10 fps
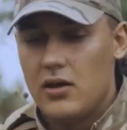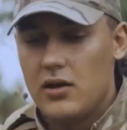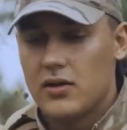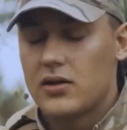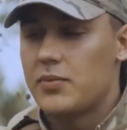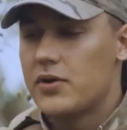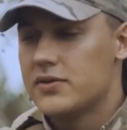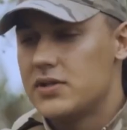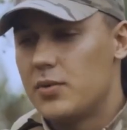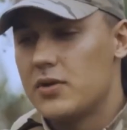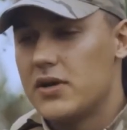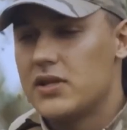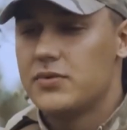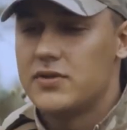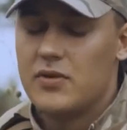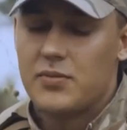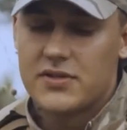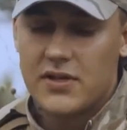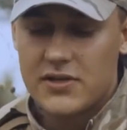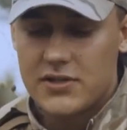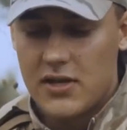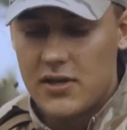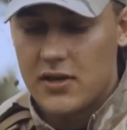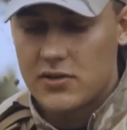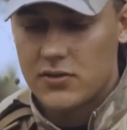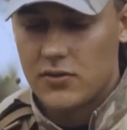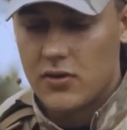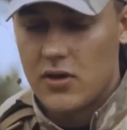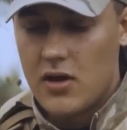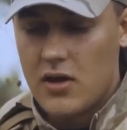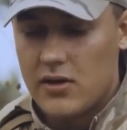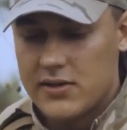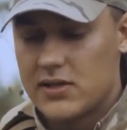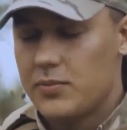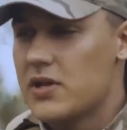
Sometimes you have to make difficult decisions. If you